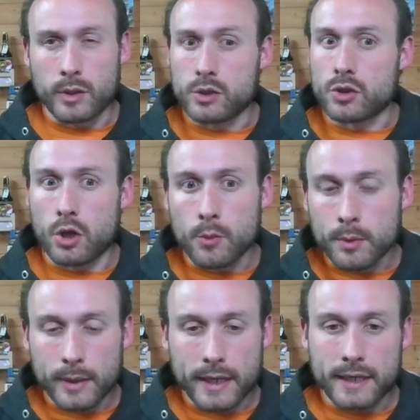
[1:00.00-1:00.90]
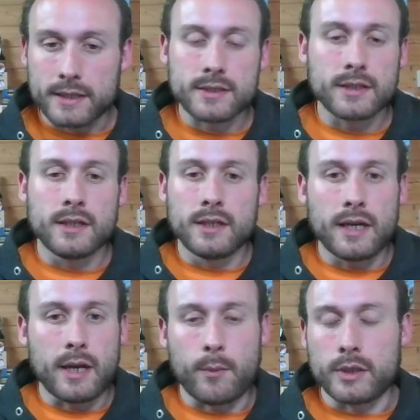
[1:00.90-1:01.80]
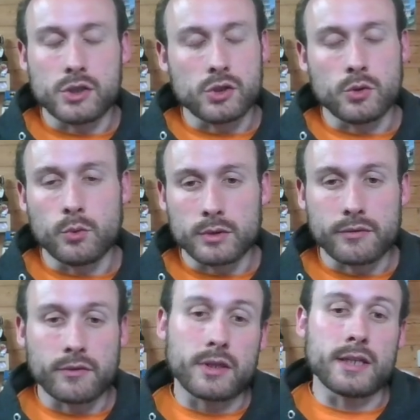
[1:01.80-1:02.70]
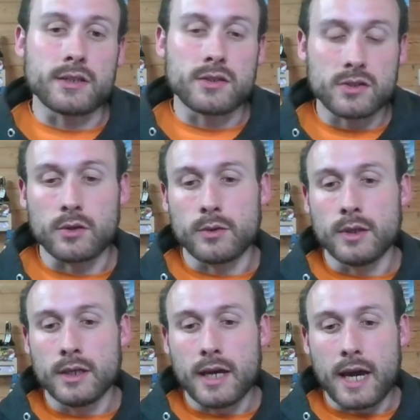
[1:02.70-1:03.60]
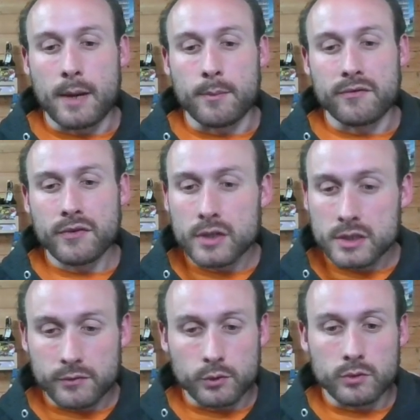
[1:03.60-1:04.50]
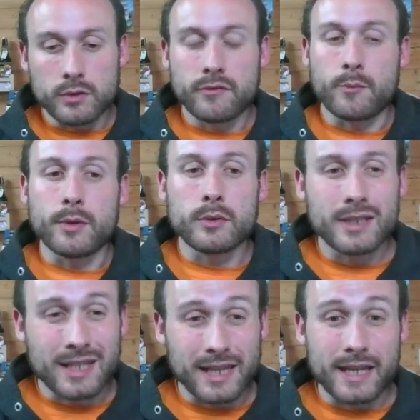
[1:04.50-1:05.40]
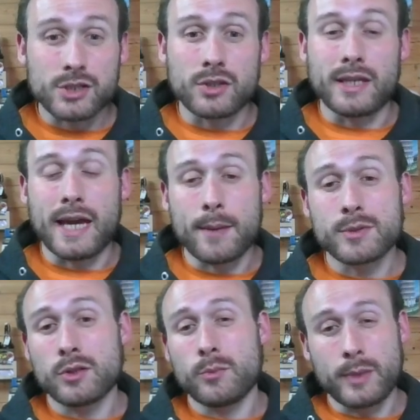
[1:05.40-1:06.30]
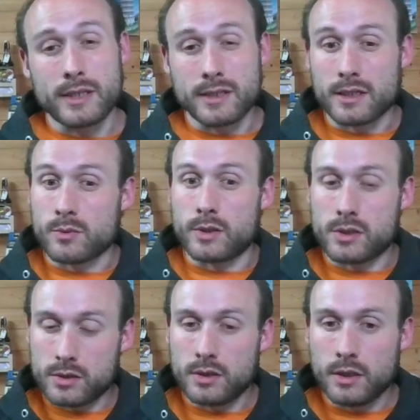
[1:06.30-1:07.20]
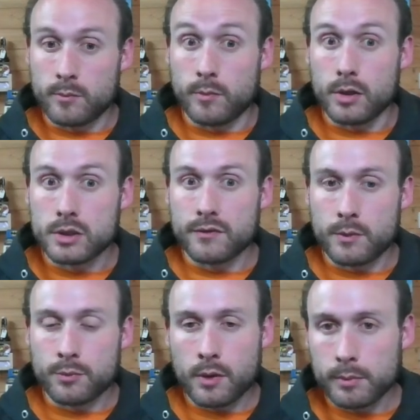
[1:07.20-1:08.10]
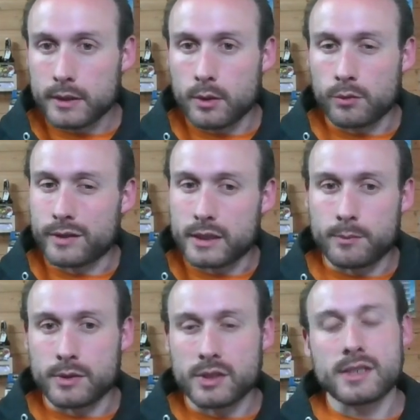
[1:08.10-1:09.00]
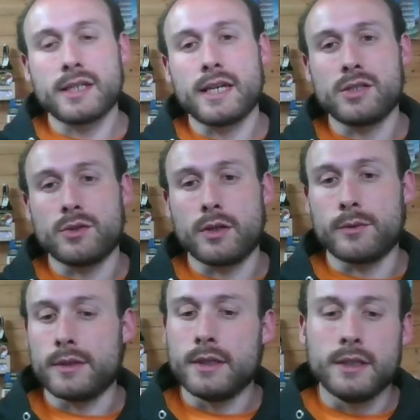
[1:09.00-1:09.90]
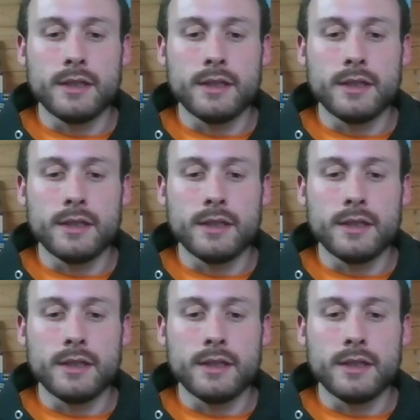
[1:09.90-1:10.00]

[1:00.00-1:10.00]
when you should open packs and when you should do all different things. So first of all, for building a collection, the absolute basics, which most of you probably know already, but just in case you don't,